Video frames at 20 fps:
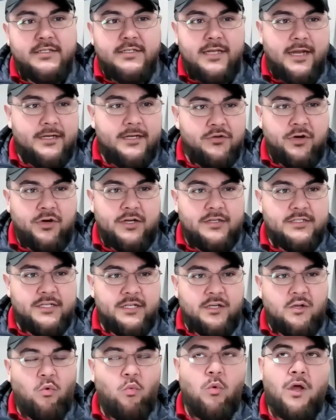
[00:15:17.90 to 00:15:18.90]
side
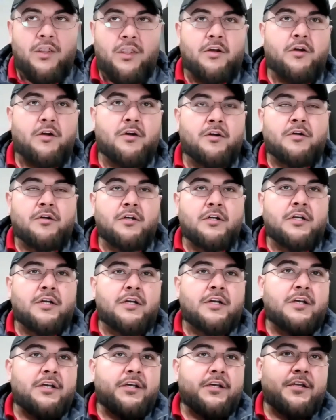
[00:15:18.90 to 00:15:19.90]
dressing, whether
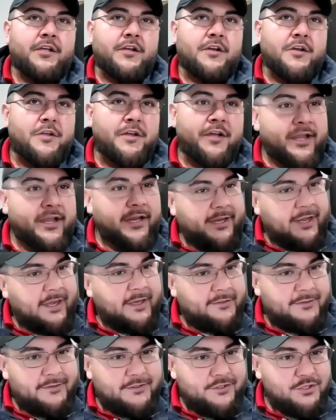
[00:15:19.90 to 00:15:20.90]
you're getting
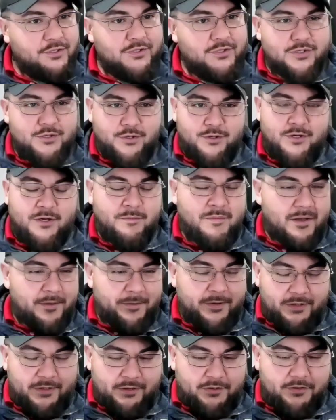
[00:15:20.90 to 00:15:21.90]
out there too soon and
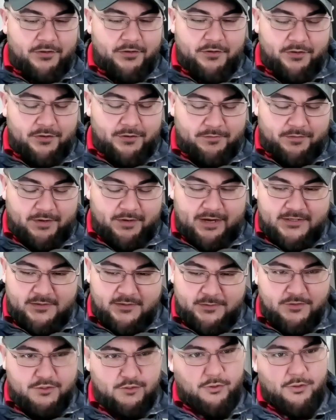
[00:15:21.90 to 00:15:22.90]
maybe you've
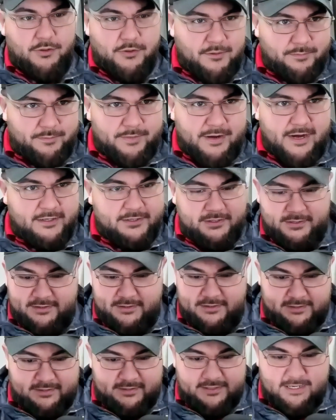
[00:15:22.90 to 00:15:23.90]
got some soil compaction
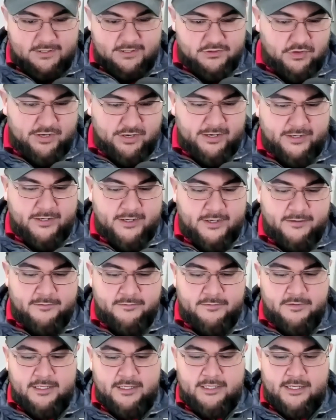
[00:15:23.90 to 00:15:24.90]
because it's not dry
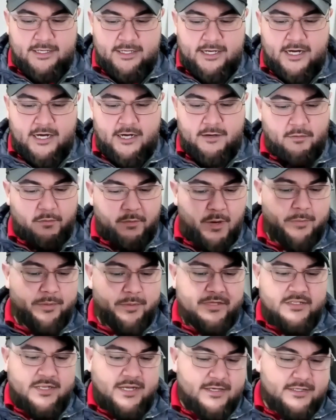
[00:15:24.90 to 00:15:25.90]
enough, or
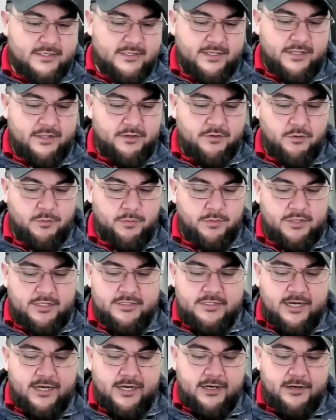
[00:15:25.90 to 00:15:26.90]
maybe slicing it through. But
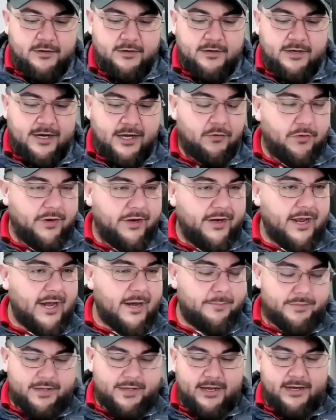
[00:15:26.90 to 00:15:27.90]
let's kind of
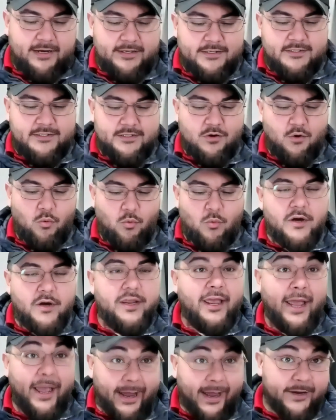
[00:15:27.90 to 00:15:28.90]
recap that is
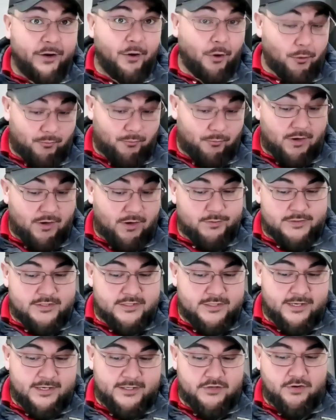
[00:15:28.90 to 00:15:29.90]
what can go wrong
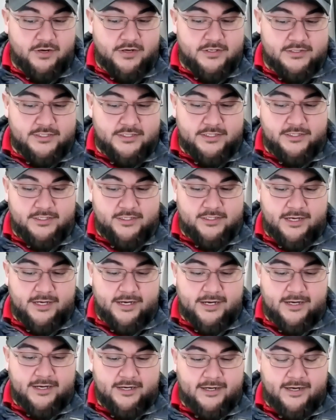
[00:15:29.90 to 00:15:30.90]
with side dressing
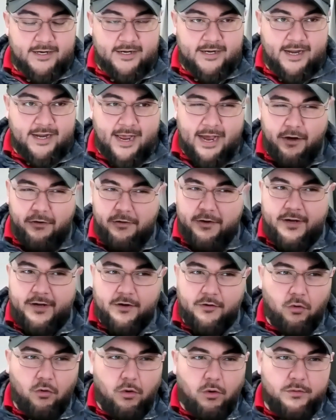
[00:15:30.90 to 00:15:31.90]
and how
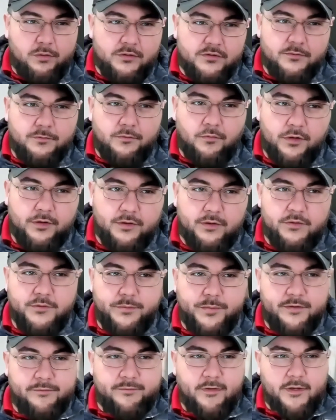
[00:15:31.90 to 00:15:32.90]
can growers avoid
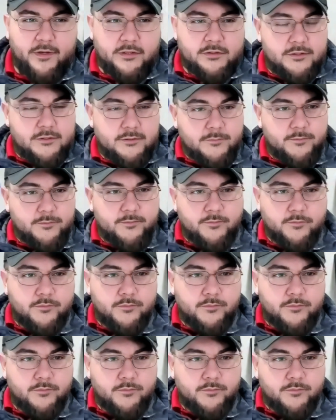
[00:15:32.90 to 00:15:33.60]
those pitfalls?